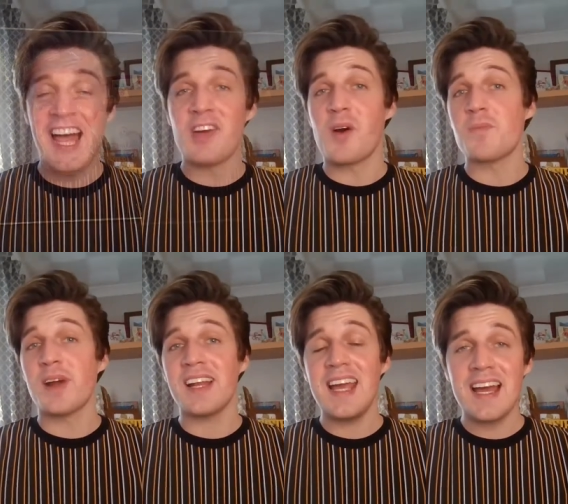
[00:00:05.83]
Hello, I'm
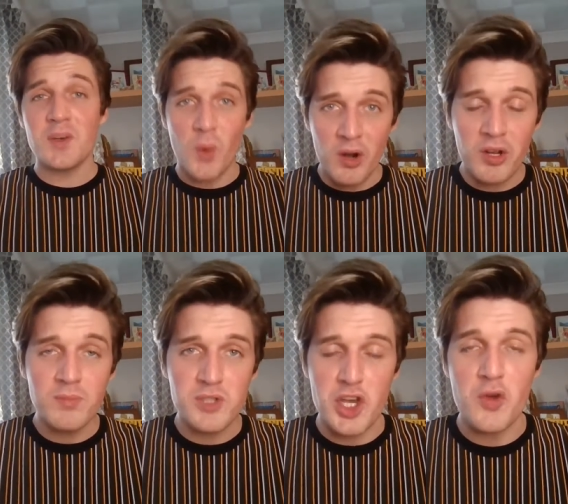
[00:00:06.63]
Bradley and
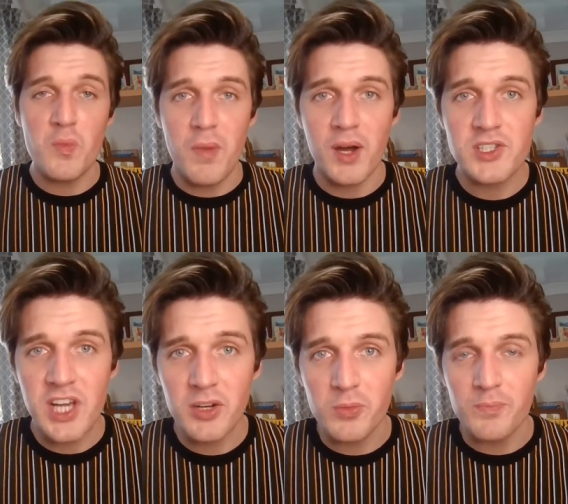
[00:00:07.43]
welcome to my
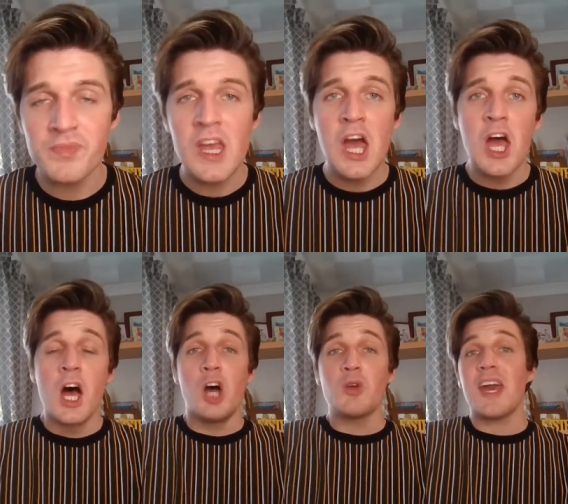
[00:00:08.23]
channel.
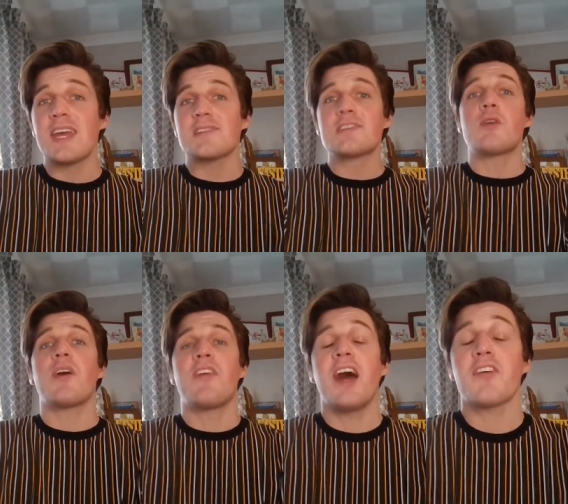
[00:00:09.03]
Okay, so
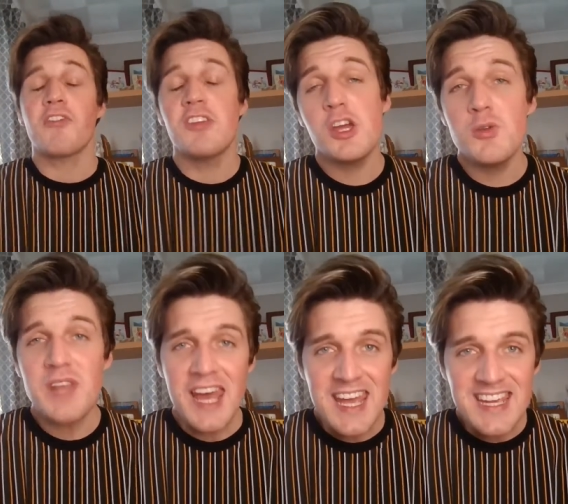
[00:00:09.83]
I've had a few
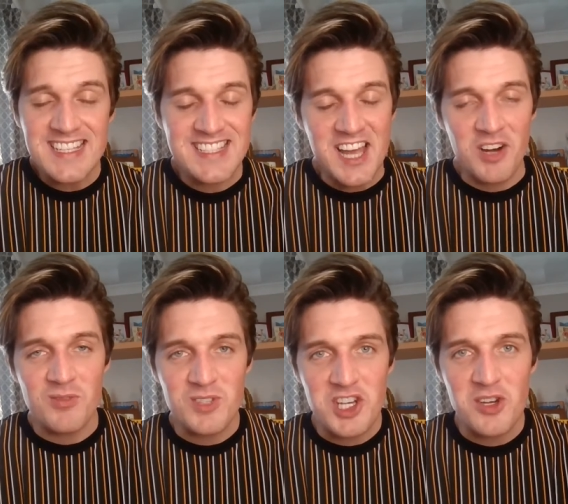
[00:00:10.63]
days
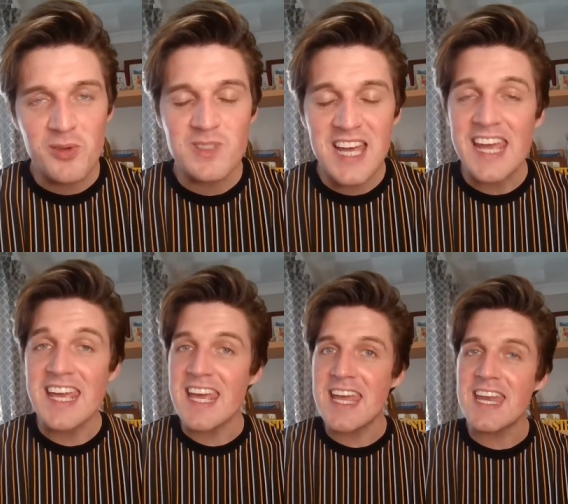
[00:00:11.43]
now to
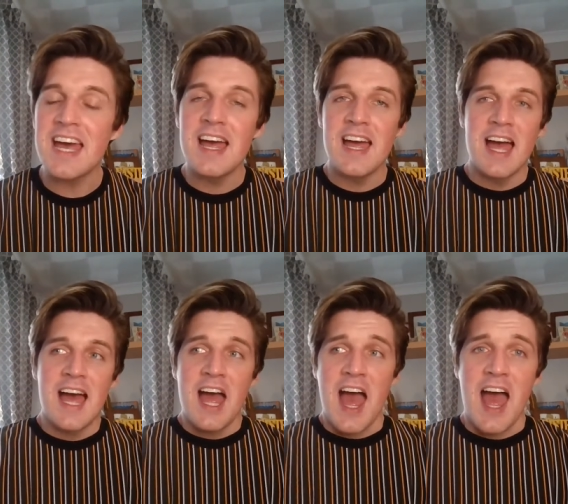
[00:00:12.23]
take in
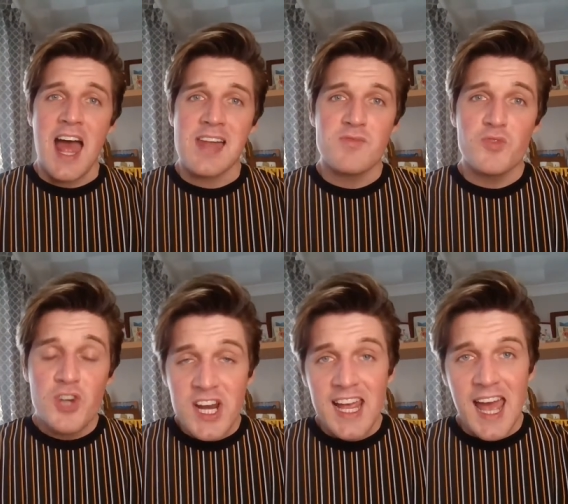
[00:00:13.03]
and
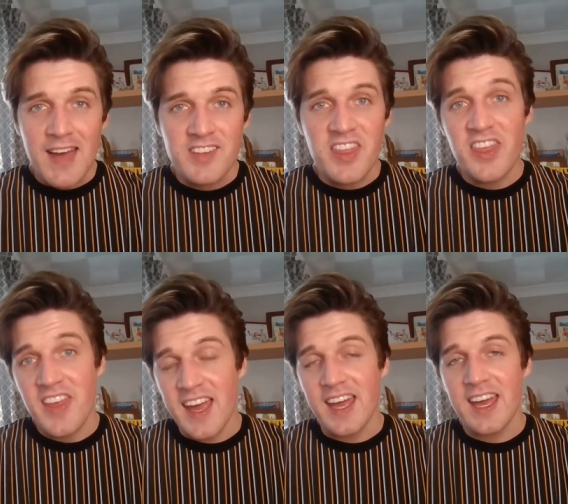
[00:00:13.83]
really have a
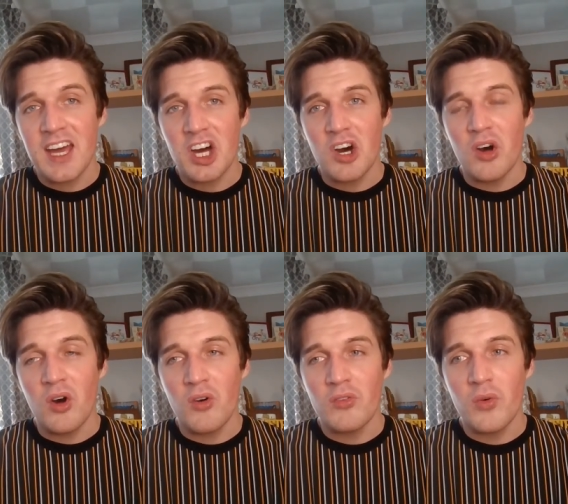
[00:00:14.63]
think
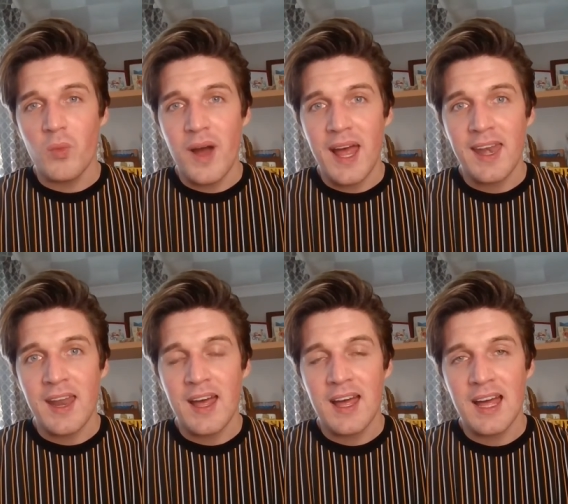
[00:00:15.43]
of when